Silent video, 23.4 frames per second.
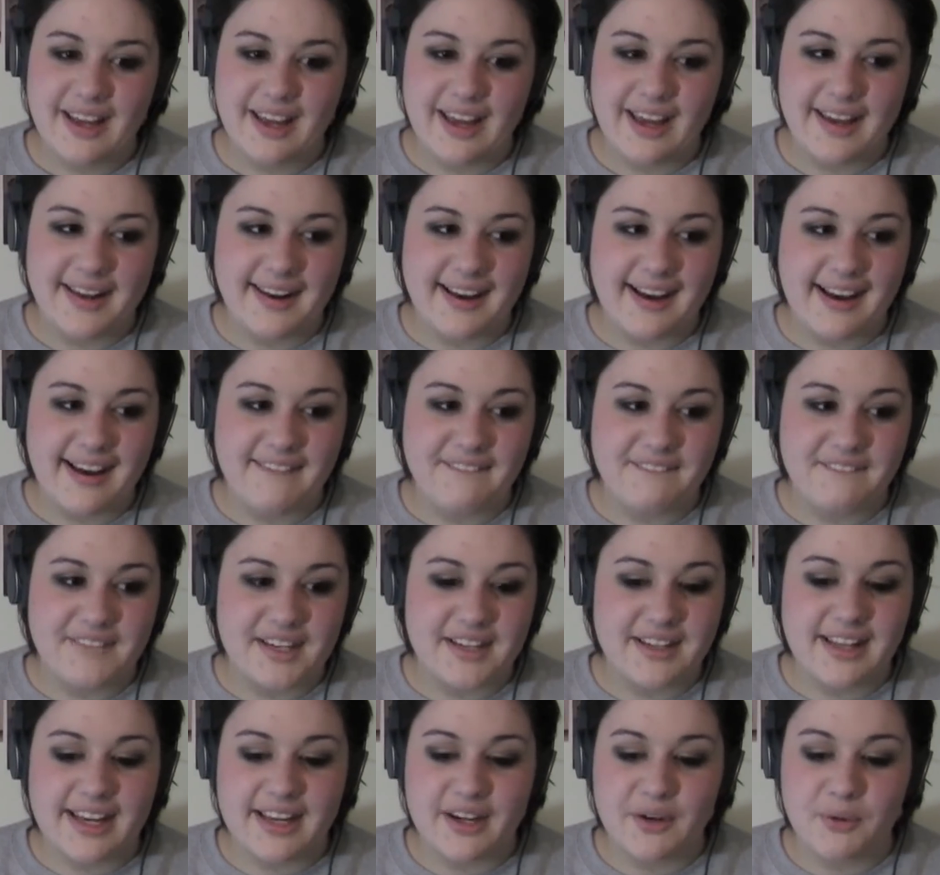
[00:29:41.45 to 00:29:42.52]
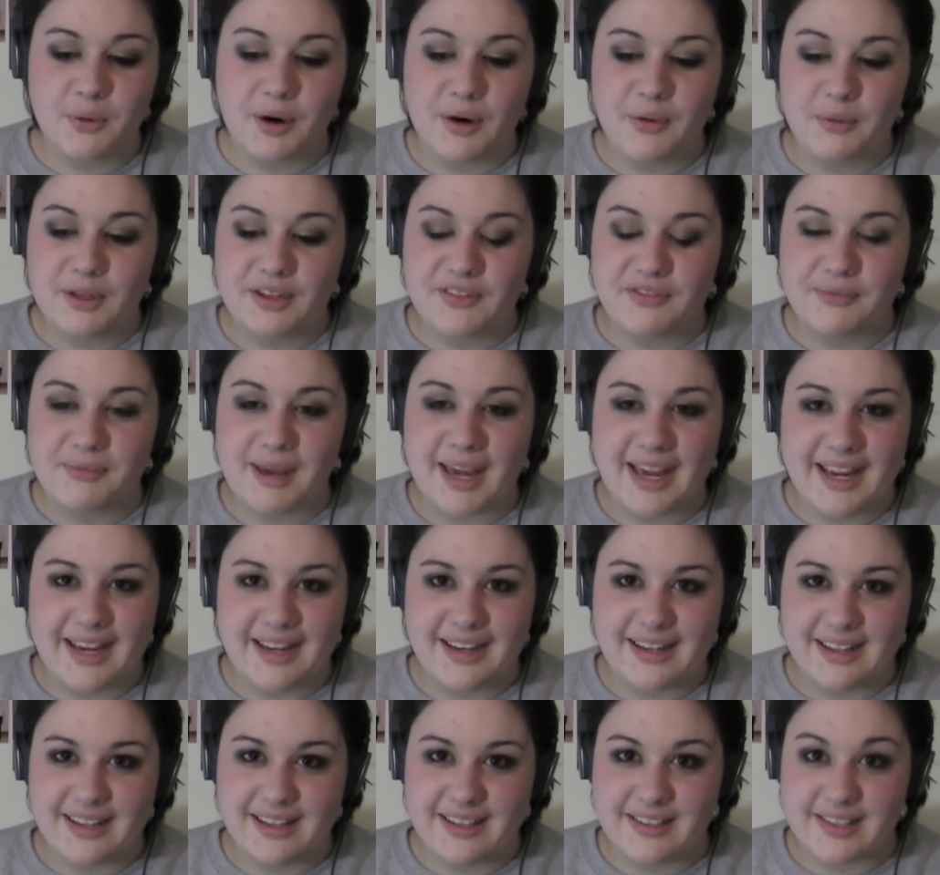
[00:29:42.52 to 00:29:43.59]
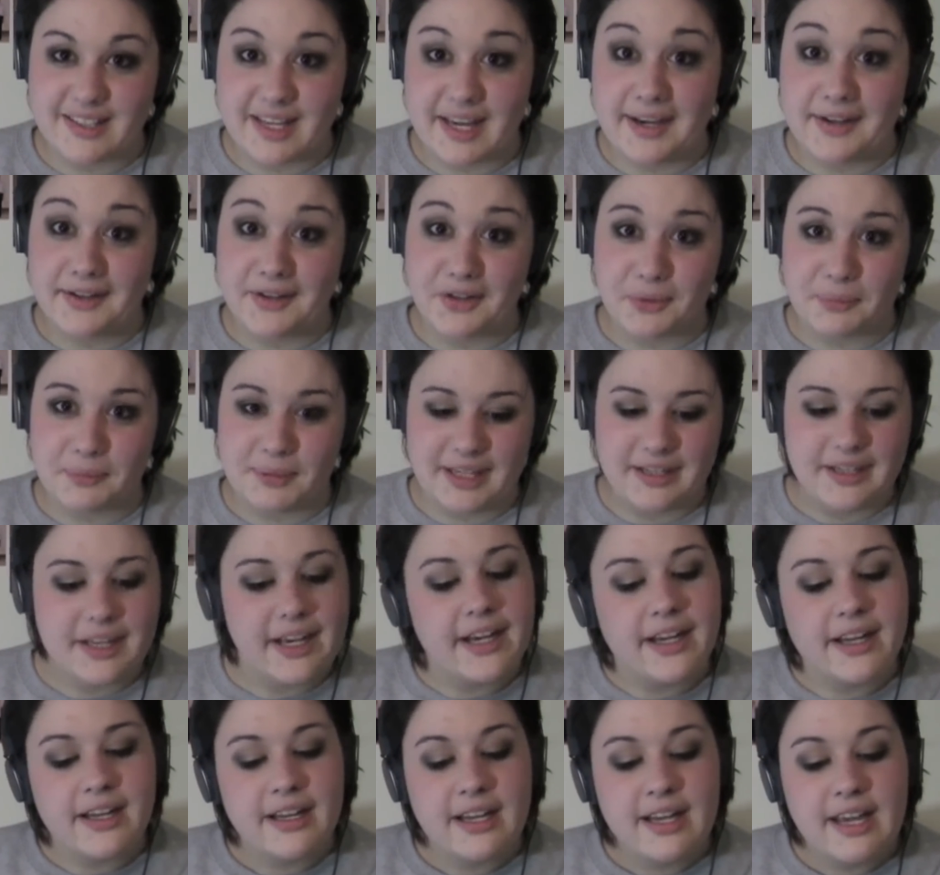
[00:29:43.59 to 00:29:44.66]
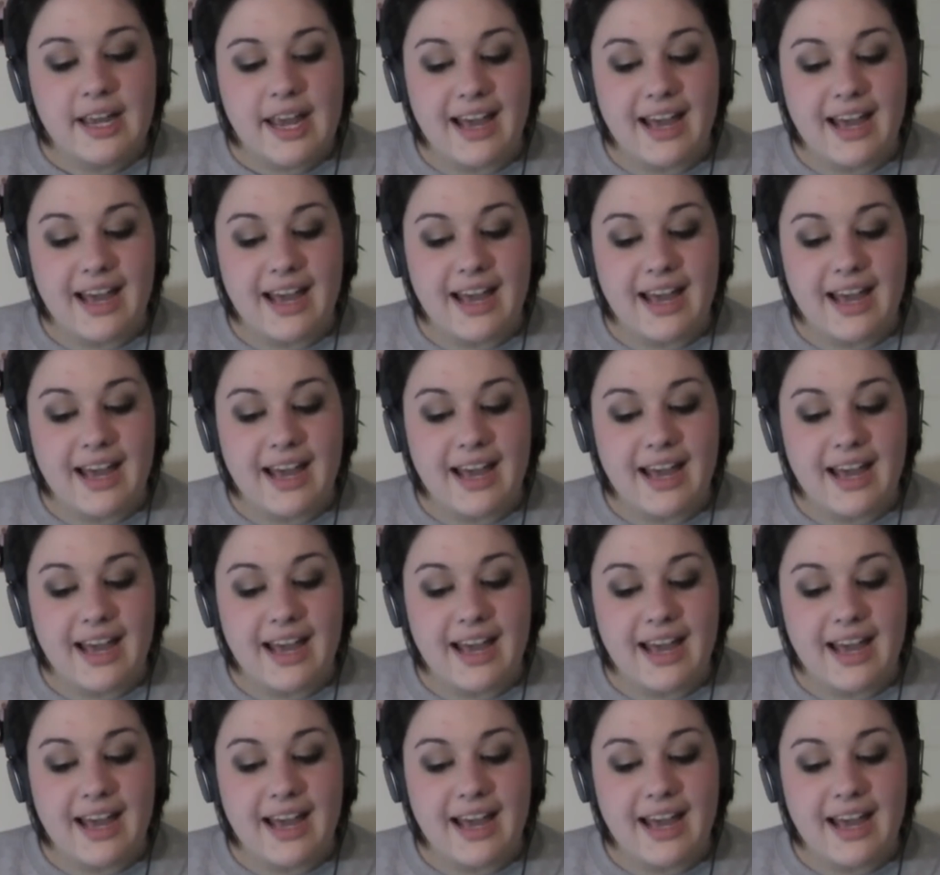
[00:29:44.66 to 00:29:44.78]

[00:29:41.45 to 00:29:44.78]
and I feel like what we've made is Gale or Peeta,